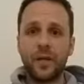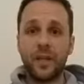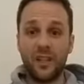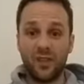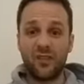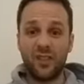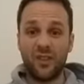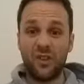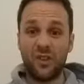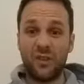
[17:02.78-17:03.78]
and, en-
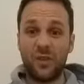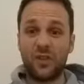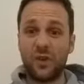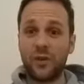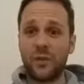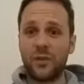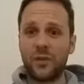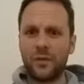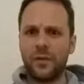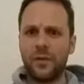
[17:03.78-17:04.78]
and learn to enjoy what you're
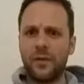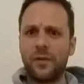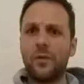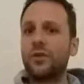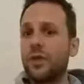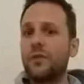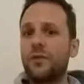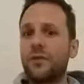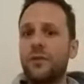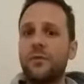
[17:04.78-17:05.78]
doing, or change
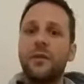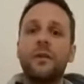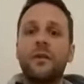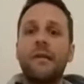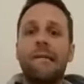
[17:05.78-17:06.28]
what you're doing.